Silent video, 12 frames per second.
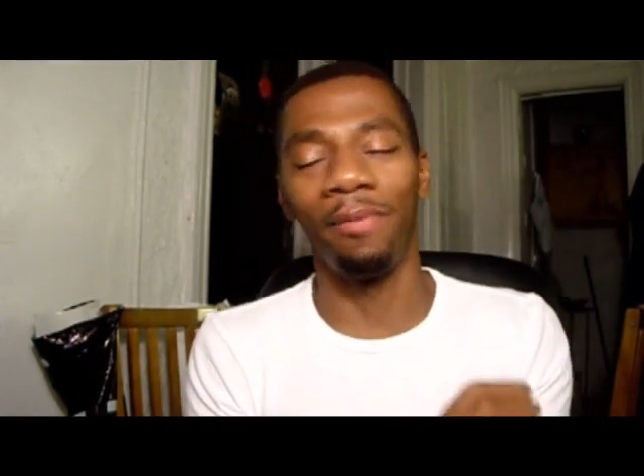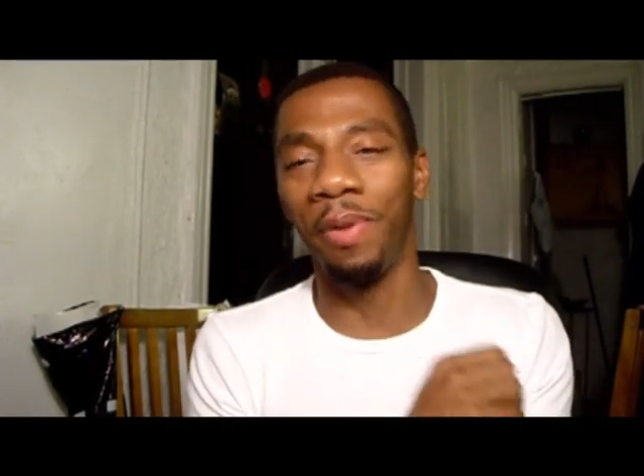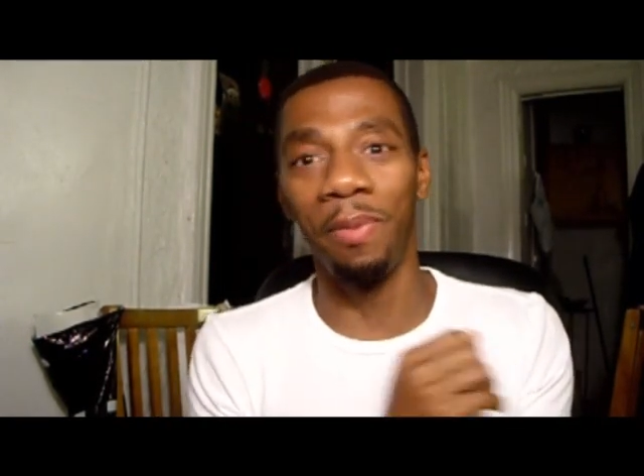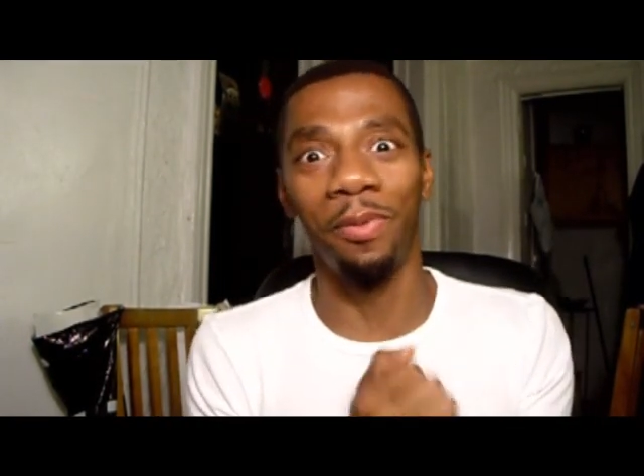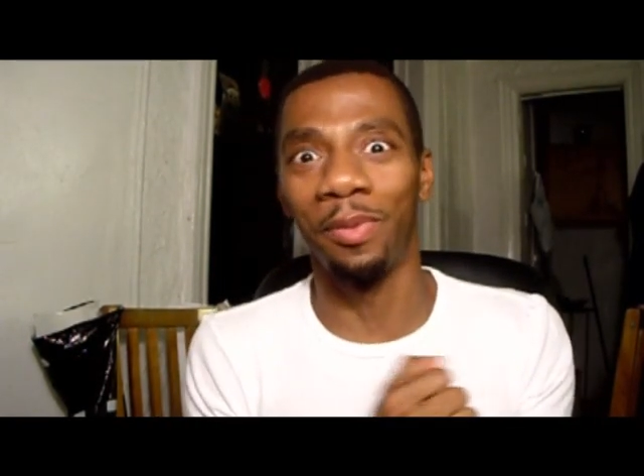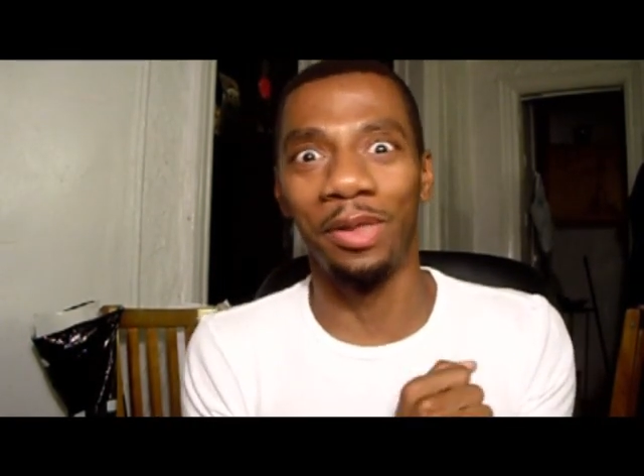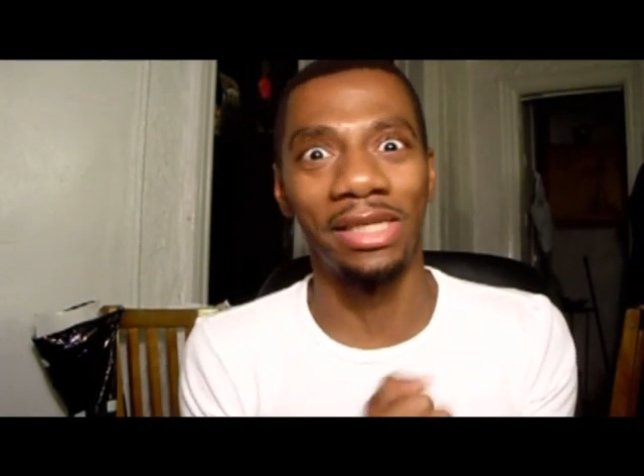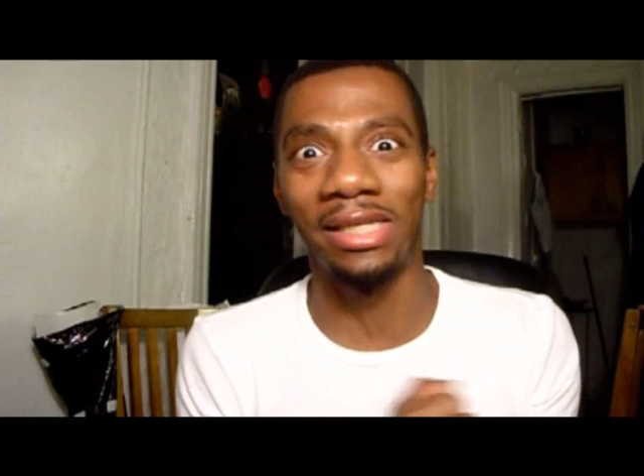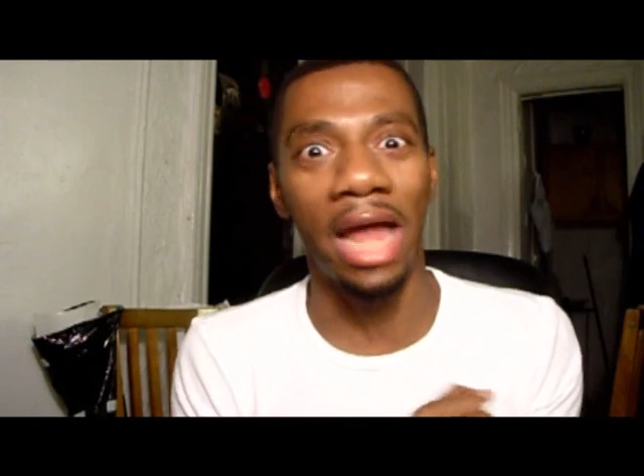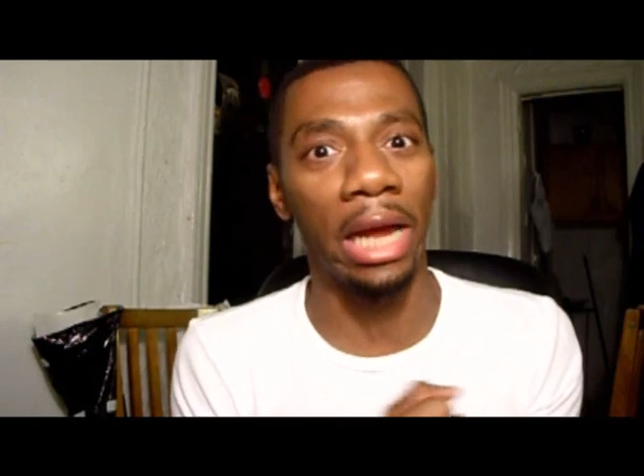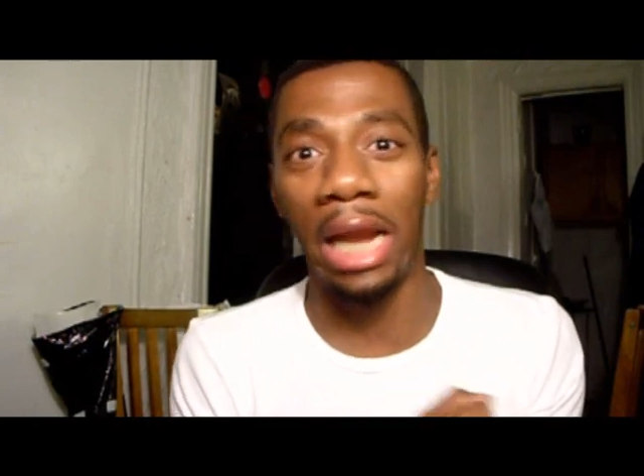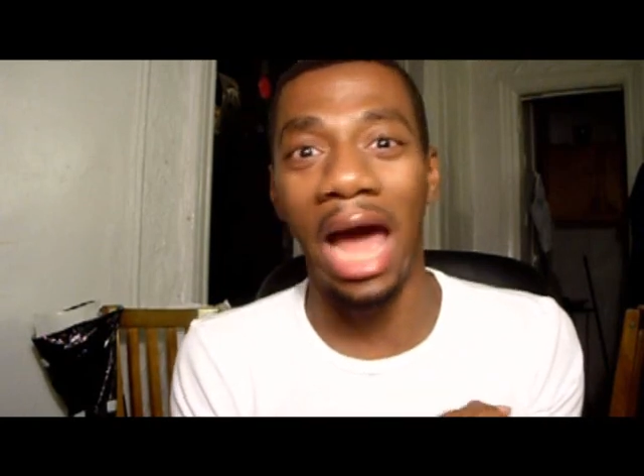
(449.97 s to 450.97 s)
And
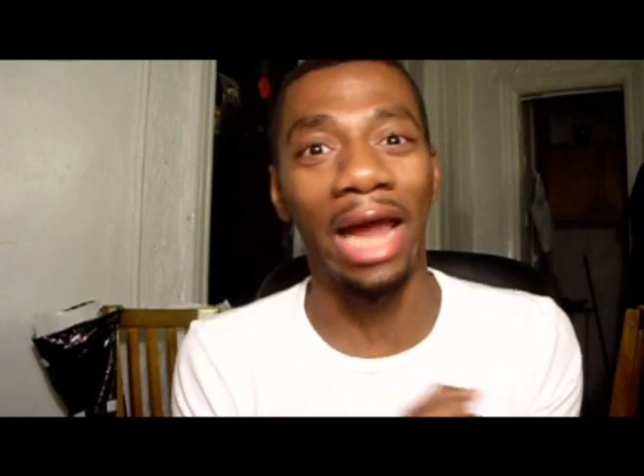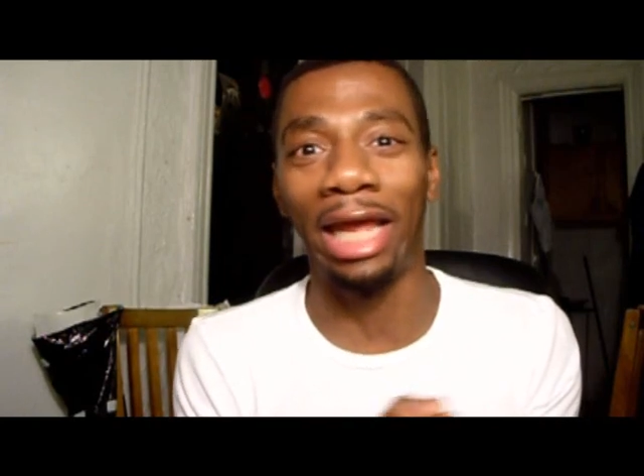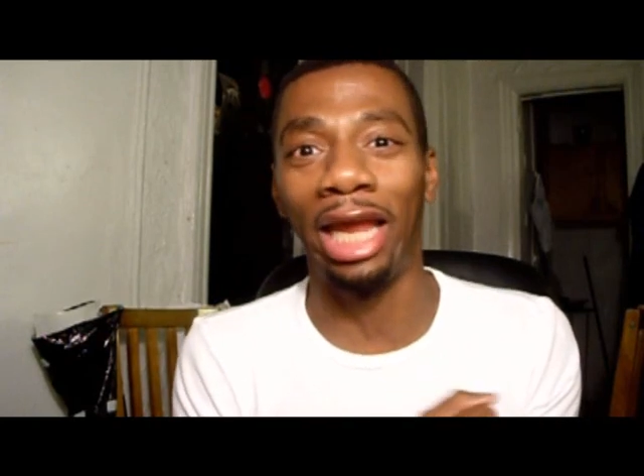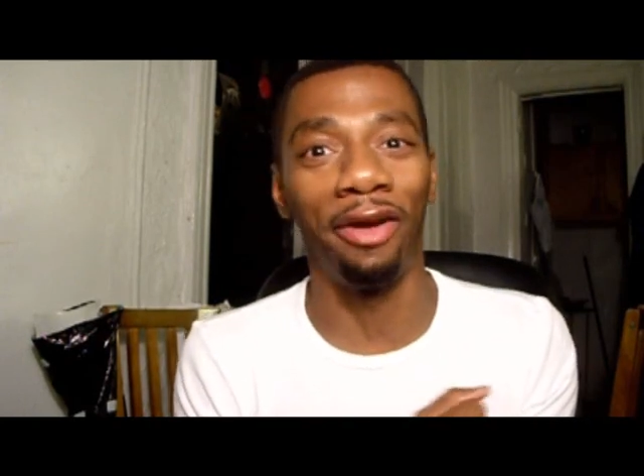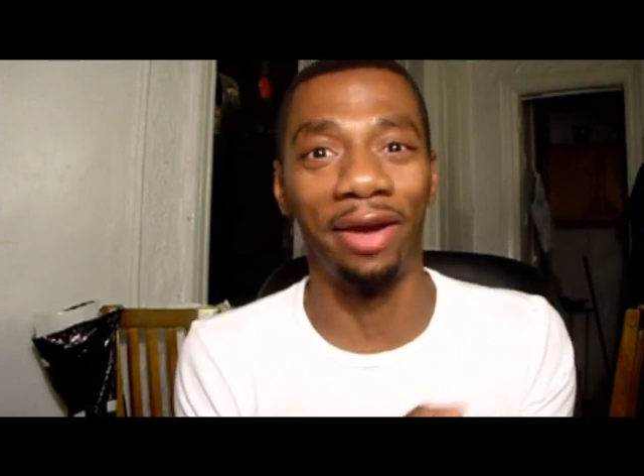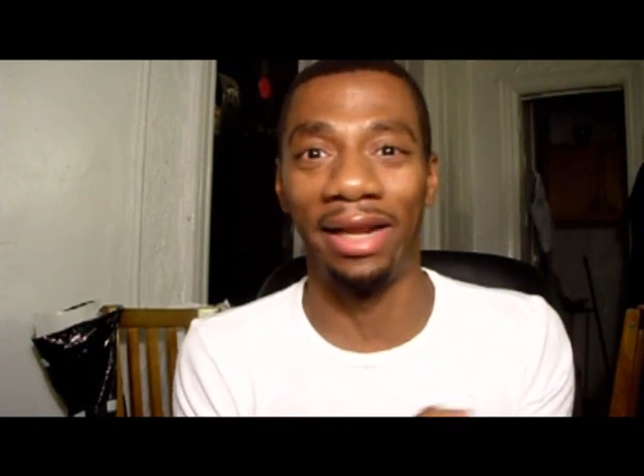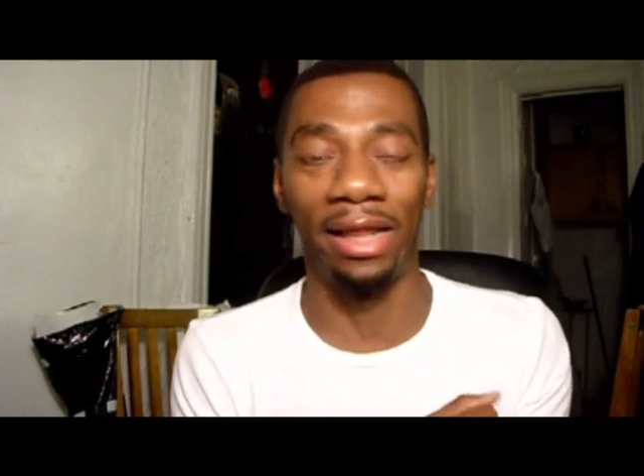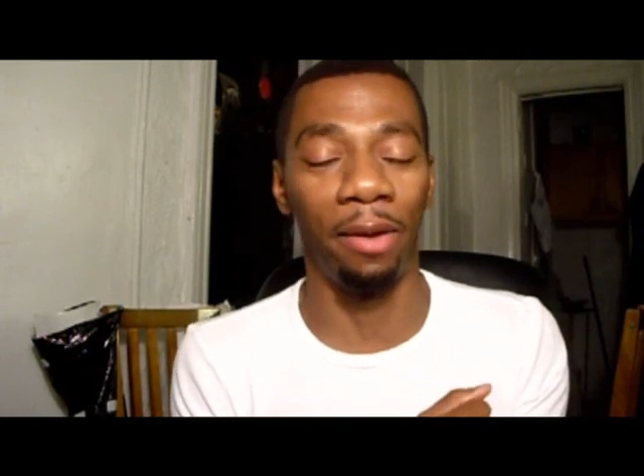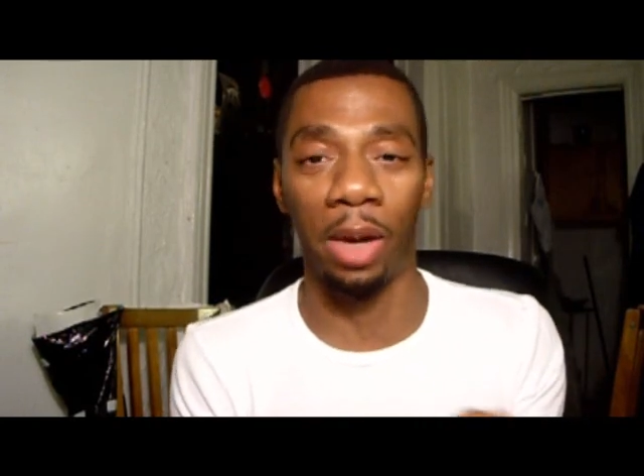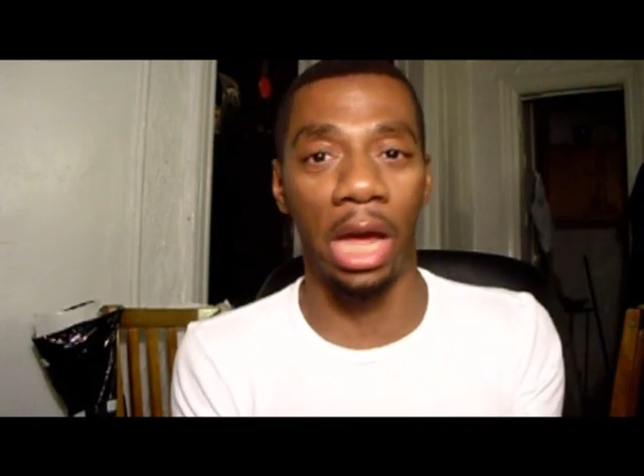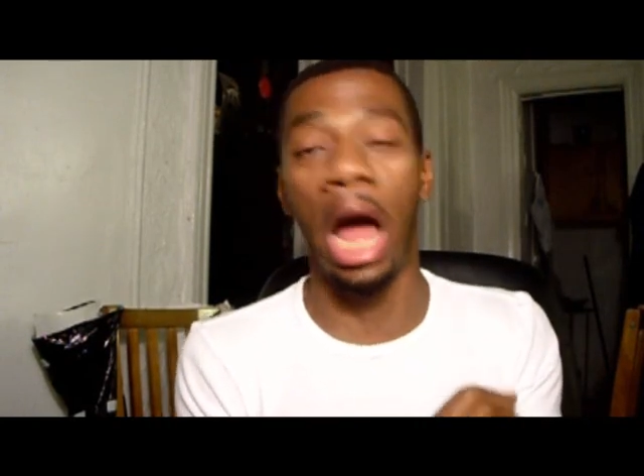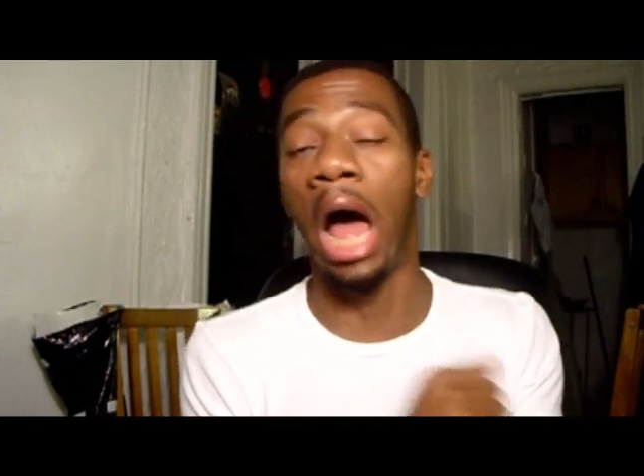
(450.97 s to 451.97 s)
people were just not
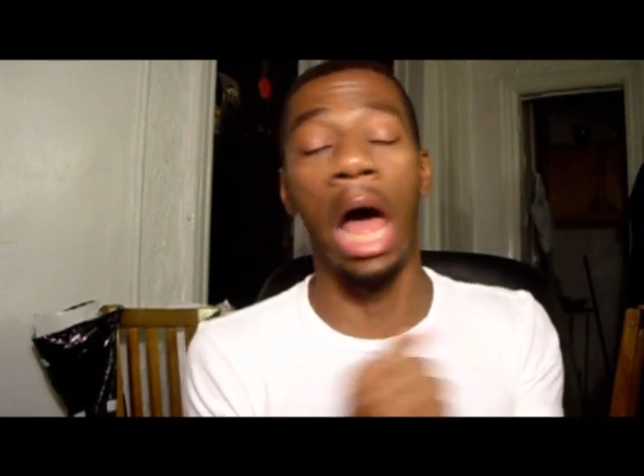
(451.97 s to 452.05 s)
hearing it.